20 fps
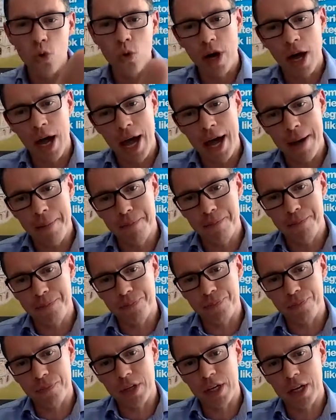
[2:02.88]
kind
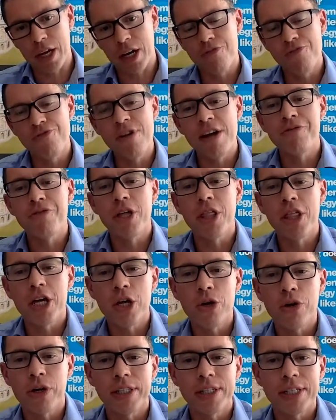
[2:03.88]
of river that you
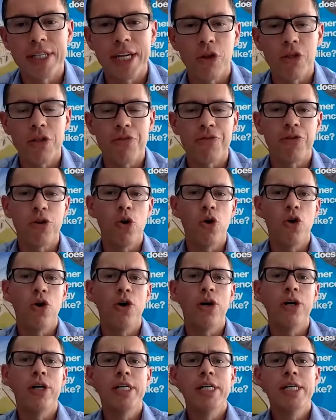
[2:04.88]
can see on the
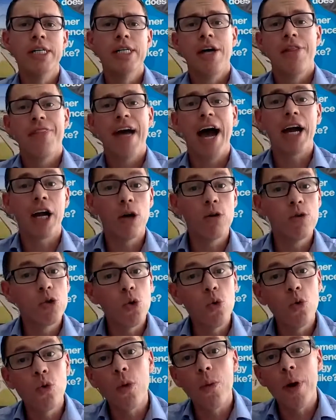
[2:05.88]
floor, that goes
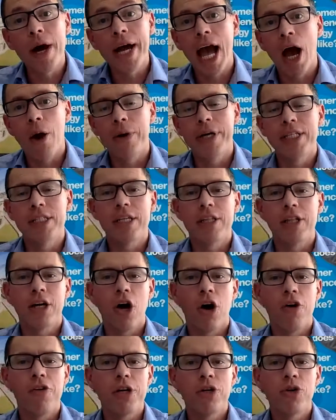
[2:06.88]
all the way out into the
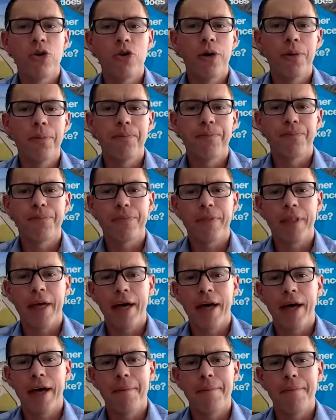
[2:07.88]
corridor.
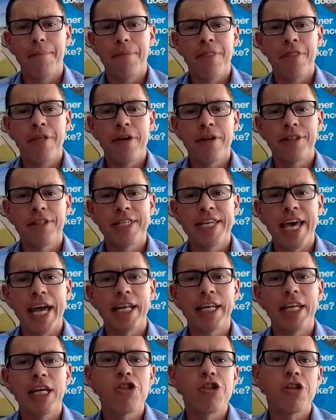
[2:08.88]
The
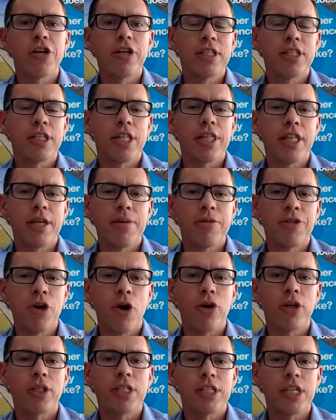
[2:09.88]
technicians and the
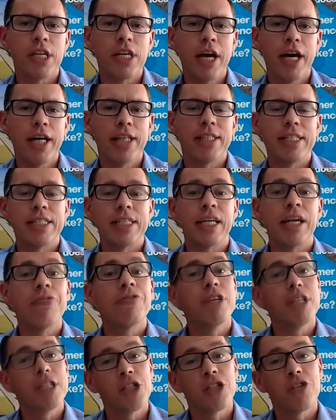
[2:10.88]
doctors and nurses are given
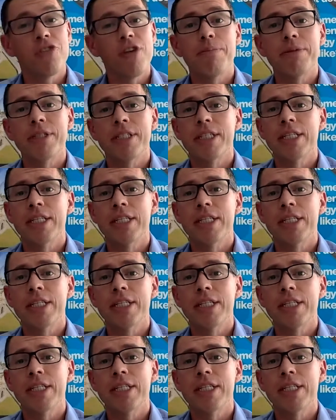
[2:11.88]
a script,